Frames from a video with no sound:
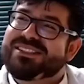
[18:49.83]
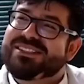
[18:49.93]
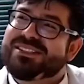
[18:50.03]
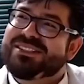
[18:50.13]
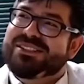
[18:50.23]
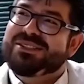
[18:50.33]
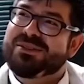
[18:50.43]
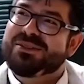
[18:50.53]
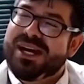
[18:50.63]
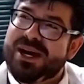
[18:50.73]
to
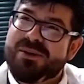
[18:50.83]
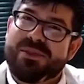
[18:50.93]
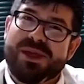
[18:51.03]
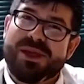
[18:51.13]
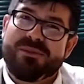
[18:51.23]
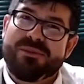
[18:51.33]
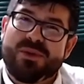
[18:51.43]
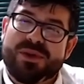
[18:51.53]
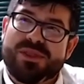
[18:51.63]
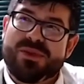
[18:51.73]
help them
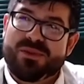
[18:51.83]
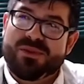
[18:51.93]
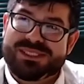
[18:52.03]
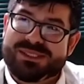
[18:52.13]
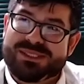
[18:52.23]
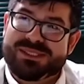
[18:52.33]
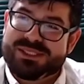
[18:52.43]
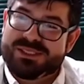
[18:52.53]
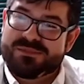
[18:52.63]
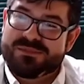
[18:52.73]
with their research.
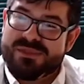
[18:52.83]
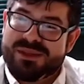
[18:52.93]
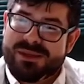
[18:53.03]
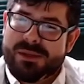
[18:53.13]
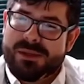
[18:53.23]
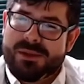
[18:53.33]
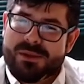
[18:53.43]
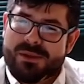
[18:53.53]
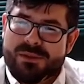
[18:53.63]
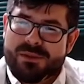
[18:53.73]

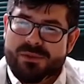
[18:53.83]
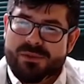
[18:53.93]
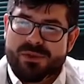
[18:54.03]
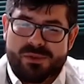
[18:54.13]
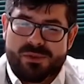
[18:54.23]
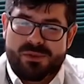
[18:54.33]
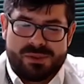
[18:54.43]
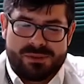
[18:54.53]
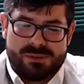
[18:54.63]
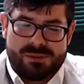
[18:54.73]
Through
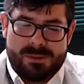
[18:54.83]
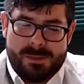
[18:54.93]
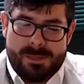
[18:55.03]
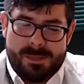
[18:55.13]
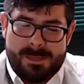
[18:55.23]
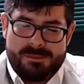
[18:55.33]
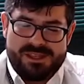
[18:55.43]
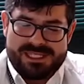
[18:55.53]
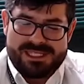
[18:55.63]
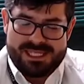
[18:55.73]

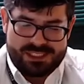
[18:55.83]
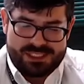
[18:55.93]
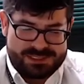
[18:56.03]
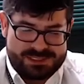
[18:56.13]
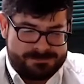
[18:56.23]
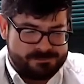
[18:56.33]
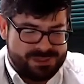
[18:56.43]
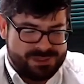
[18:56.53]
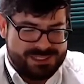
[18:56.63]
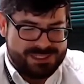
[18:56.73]
this session,
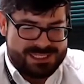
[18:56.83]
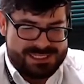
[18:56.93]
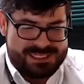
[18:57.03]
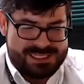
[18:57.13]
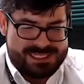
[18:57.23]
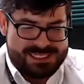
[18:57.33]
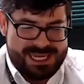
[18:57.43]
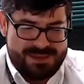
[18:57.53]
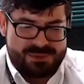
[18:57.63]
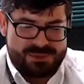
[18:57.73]
Tessa is
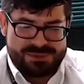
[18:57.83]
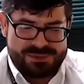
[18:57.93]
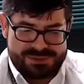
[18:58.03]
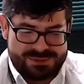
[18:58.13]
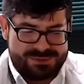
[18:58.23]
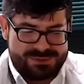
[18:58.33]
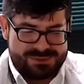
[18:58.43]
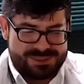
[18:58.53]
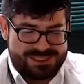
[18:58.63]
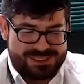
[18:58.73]
able
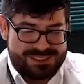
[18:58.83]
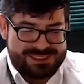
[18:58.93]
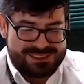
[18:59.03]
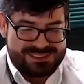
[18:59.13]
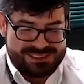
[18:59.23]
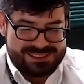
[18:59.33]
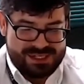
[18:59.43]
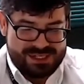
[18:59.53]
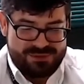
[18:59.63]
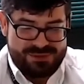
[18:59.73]
to
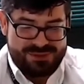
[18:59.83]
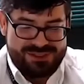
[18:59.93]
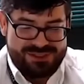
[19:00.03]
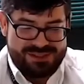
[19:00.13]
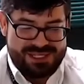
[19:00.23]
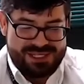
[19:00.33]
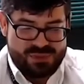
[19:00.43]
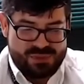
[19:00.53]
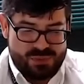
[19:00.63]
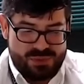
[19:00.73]
discover the
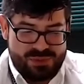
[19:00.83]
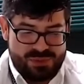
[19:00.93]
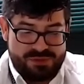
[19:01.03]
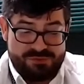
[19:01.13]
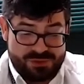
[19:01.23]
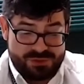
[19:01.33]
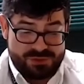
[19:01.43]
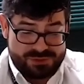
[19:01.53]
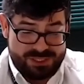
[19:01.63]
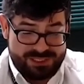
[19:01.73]
tool of
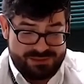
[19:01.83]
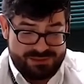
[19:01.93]
filtering